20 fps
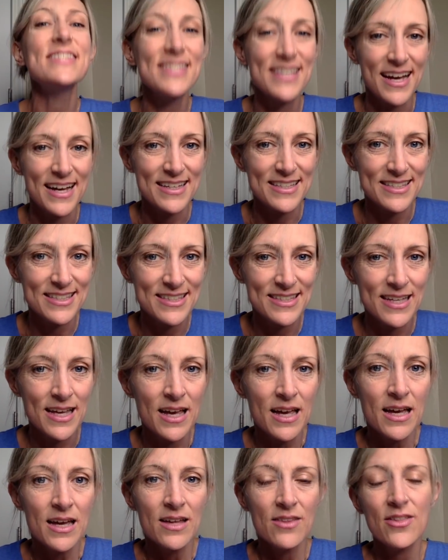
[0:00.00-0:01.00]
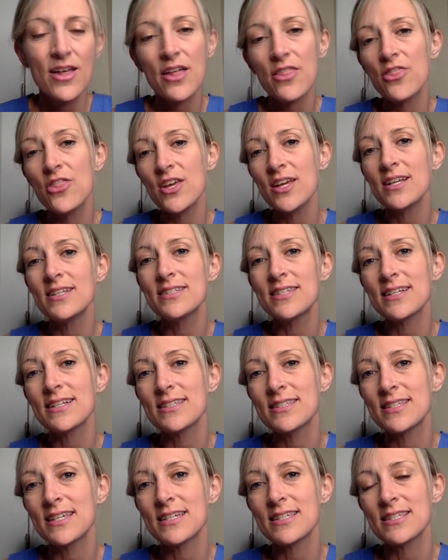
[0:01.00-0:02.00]
us that things
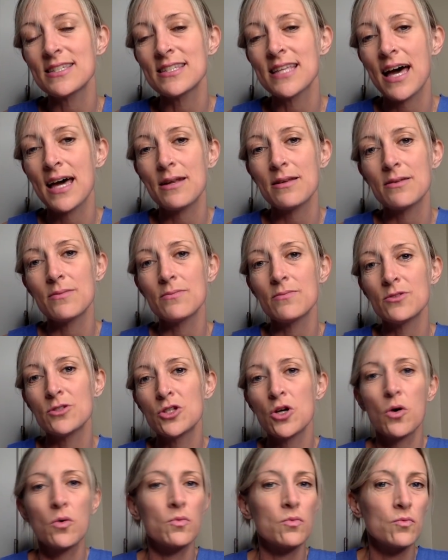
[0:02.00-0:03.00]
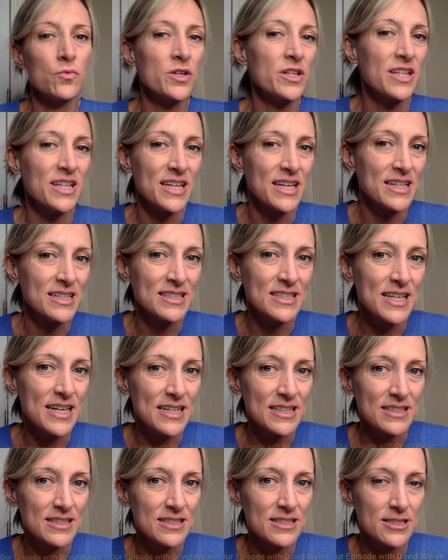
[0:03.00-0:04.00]
exist that don't really
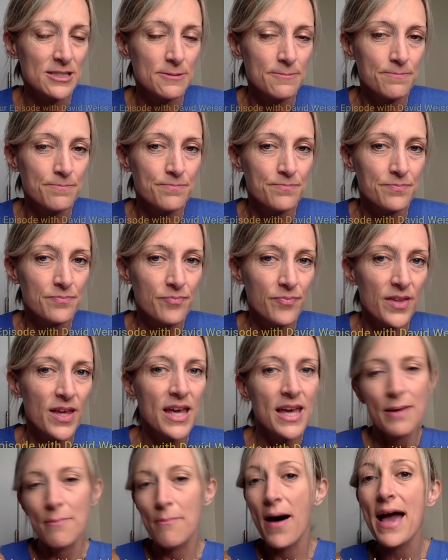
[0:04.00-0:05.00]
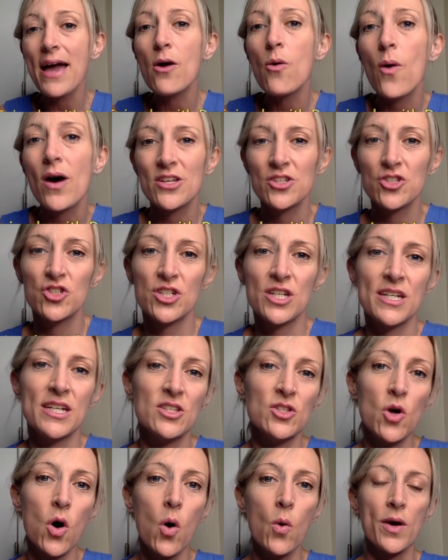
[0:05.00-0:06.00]
exist. My question is
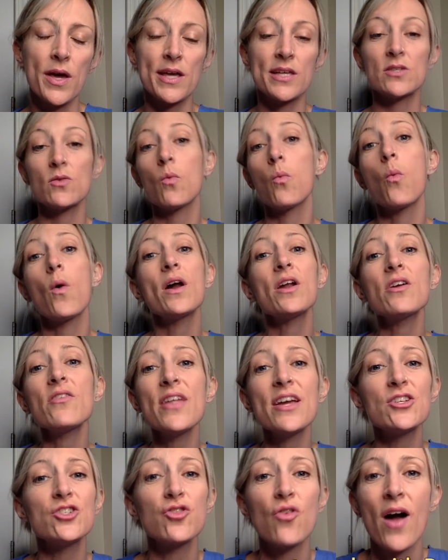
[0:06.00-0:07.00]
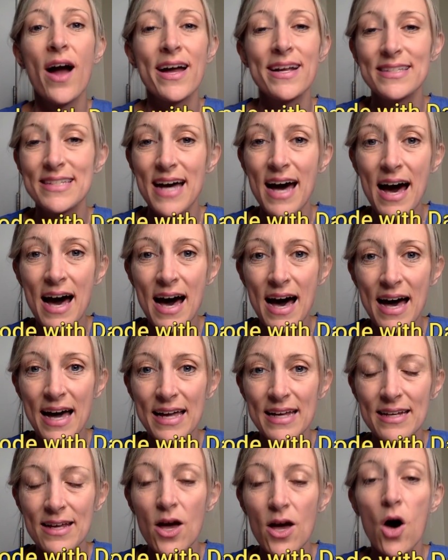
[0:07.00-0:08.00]
always what are they trying to
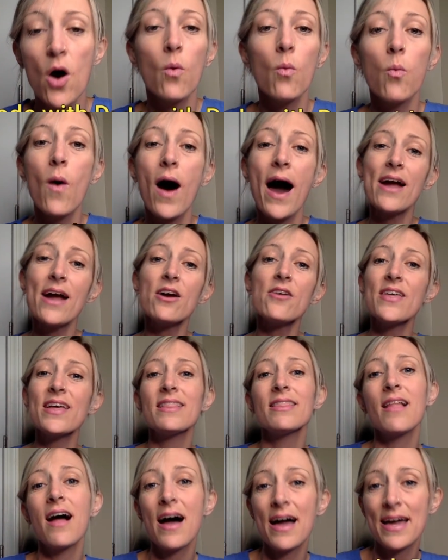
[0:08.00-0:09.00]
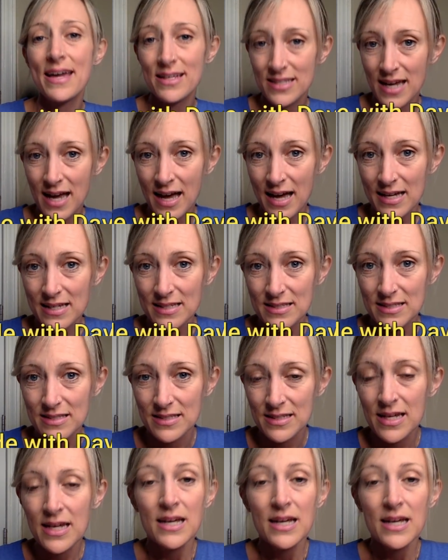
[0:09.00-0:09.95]
hide? Why are they lying to us?